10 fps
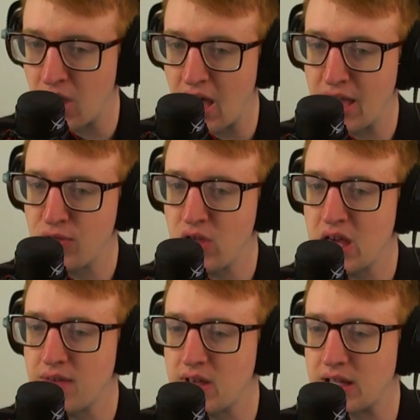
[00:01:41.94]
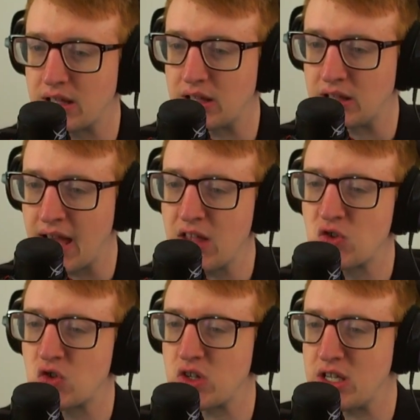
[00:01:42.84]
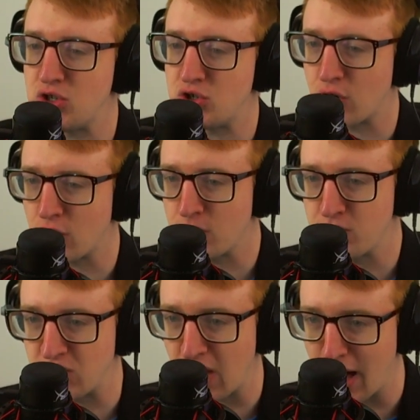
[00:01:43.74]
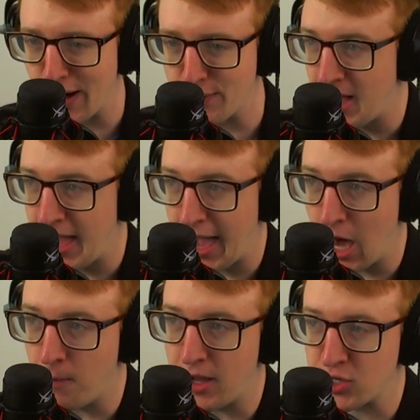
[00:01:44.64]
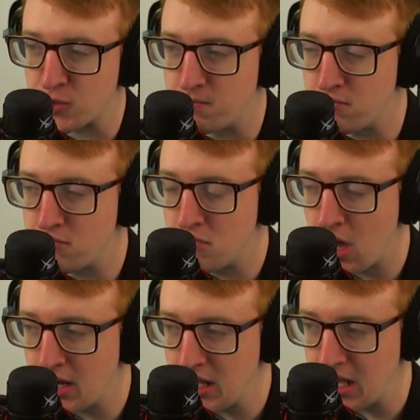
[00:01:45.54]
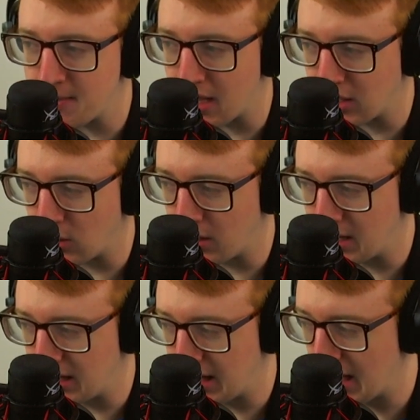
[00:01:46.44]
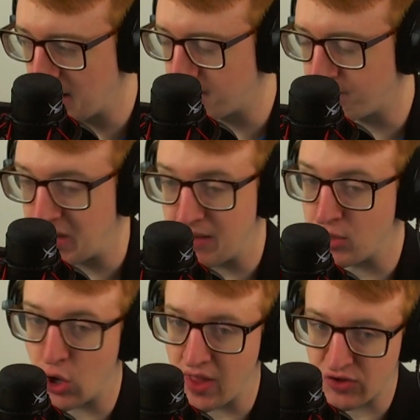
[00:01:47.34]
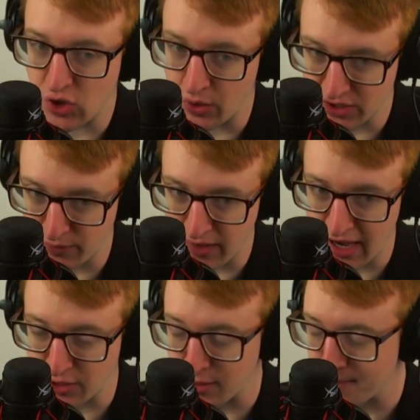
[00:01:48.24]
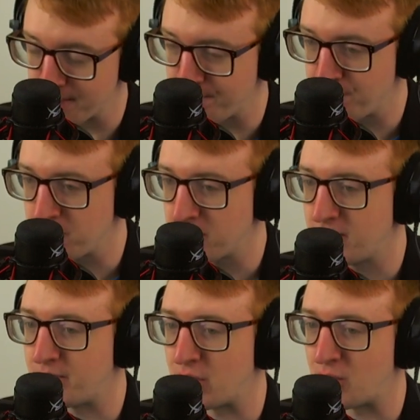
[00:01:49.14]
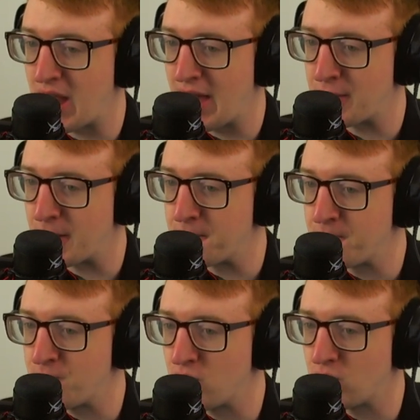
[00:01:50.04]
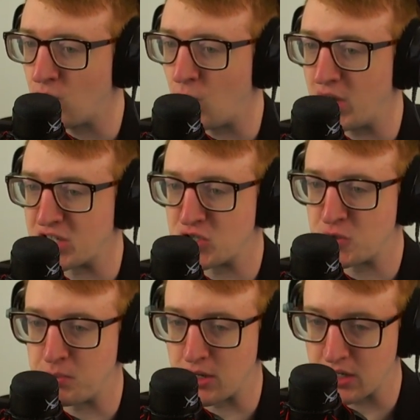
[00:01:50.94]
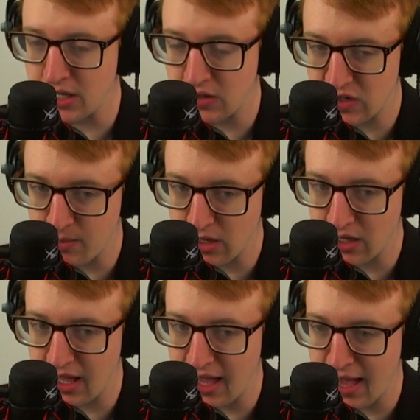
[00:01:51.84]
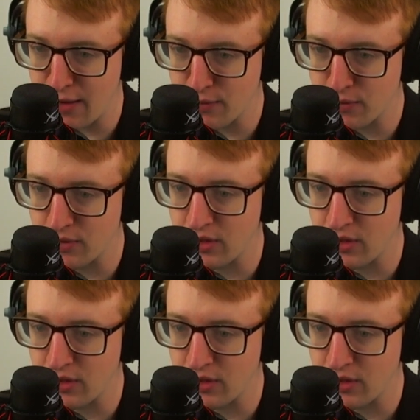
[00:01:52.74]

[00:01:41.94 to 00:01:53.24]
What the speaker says: I think of it less in terms of how much money am I going to get, even though that's always a factor, but rather what experience am I going to have?